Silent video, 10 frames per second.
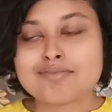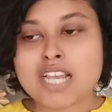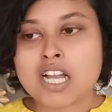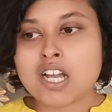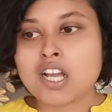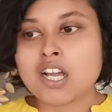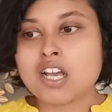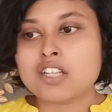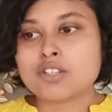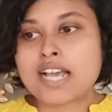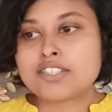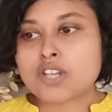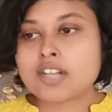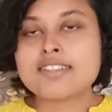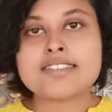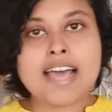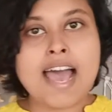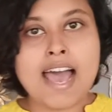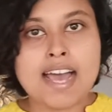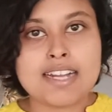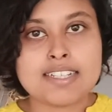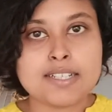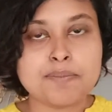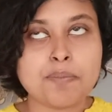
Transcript: So I saw this ad,